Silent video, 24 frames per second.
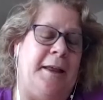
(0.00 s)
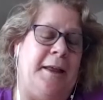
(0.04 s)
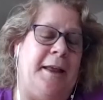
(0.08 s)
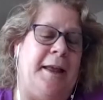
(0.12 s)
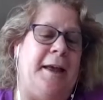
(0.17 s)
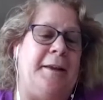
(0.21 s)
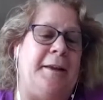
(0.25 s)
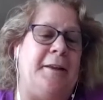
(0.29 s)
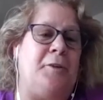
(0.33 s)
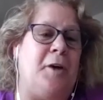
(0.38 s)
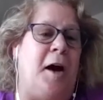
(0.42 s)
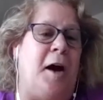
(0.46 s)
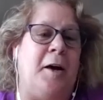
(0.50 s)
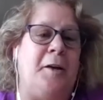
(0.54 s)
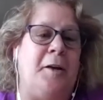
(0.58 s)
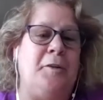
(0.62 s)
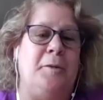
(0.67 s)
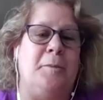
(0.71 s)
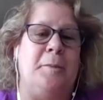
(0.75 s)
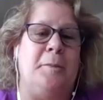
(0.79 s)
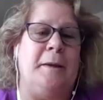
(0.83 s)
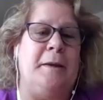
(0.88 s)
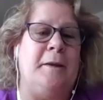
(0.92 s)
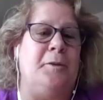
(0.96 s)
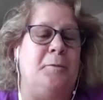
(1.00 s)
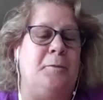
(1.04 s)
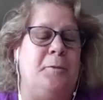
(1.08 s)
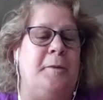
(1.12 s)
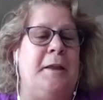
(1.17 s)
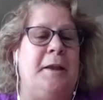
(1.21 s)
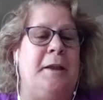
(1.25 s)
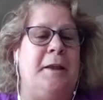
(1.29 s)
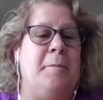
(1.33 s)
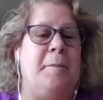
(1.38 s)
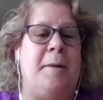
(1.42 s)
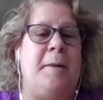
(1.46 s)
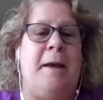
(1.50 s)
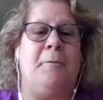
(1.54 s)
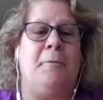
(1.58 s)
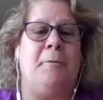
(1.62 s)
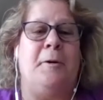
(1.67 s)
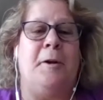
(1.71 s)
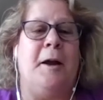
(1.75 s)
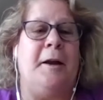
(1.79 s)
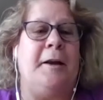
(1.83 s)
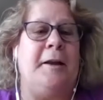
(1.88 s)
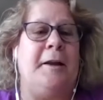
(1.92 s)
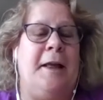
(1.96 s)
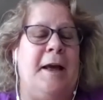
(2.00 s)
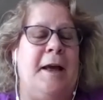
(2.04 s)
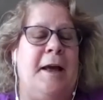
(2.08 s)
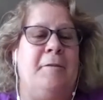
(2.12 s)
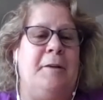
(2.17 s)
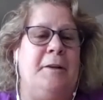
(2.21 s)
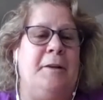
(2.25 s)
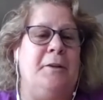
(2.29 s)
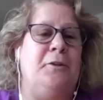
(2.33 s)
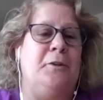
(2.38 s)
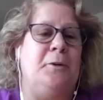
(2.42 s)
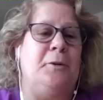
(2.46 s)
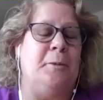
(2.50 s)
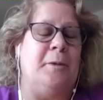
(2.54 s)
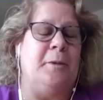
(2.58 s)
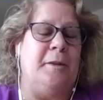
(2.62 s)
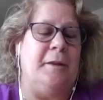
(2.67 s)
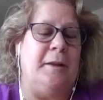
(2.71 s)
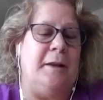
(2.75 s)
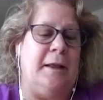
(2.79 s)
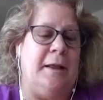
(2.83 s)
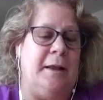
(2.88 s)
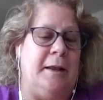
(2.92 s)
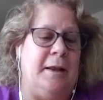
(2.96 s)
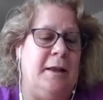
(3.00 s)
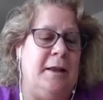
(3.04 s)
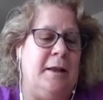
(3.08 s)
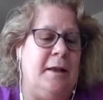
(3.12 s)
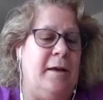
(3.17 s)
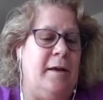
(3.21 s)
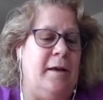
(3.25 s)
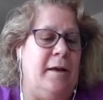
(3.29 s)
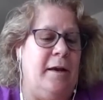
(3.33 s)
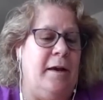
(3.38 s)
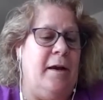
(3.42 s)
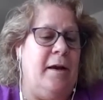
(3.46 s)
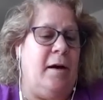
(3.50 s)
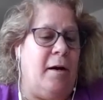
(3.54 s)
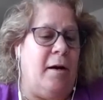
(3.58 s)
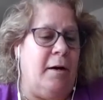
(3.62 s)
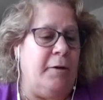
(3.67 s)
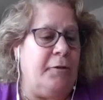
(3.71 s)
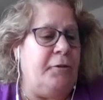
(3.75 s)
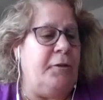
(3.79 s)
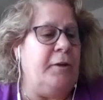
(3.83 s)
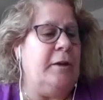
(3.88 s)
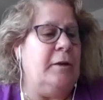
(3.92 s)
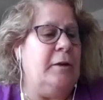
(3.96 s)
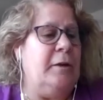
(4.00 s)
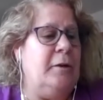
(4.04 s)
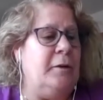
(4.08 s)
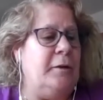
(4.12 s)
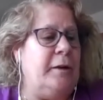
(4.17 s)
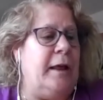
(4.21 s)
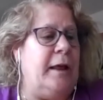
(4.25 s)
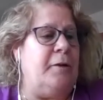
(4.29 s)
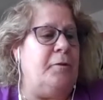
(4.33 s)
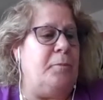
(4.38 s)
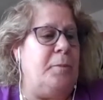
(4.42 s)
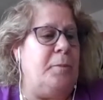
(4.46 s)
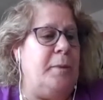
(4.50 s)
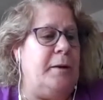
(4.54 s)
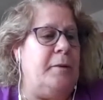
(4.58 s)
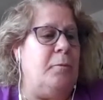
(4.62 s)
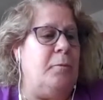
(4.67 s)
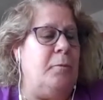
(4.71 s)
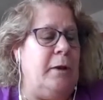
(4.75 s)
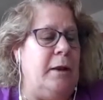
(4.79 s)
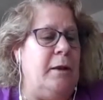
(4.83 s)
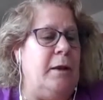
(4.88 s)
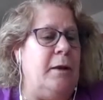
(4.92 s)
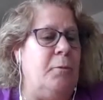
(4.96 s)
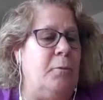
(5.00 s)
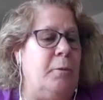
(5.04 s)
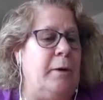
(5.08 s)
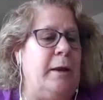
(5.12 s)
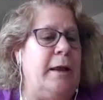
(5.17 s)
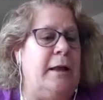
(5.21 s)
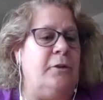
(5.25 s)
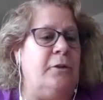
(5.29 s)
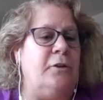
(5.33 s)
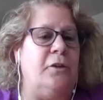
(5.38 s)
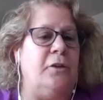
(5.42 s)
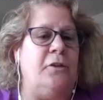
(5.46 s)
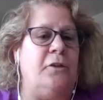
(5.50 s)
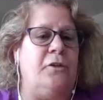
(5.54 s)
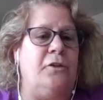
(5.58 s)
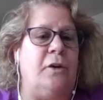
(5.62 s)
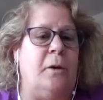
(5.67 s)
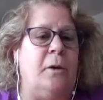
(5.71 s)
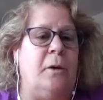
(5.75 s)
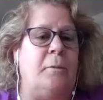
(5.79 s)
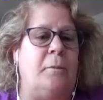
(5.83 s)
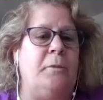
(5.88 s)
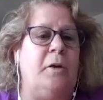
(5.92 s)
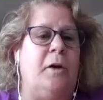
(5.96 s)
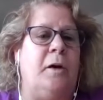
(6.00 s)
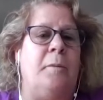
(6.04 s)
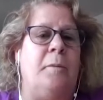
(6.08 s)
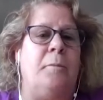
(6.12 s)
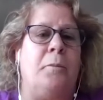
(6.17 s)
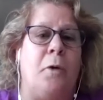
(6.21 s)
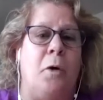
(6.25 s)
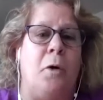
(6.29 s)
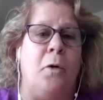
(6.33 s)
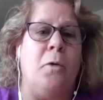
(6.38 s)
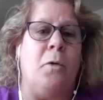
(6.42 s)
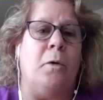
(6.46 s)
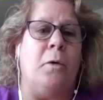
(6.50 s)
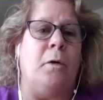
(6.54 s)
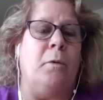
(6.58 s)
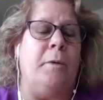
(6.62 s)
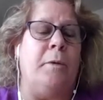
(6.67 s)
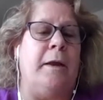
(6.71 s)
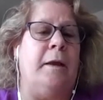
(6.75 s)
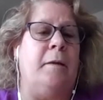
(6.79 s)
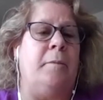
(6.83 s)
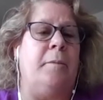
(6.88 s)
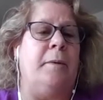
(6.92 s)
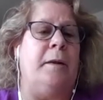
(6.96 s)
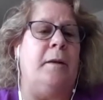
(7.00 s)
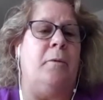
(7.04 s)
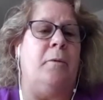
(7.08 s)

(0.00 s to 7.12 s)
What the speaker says: Right. And it's awesome because when they come back, we're not going to have an issue with it. And our field has been, we had just jumped on Procore. We have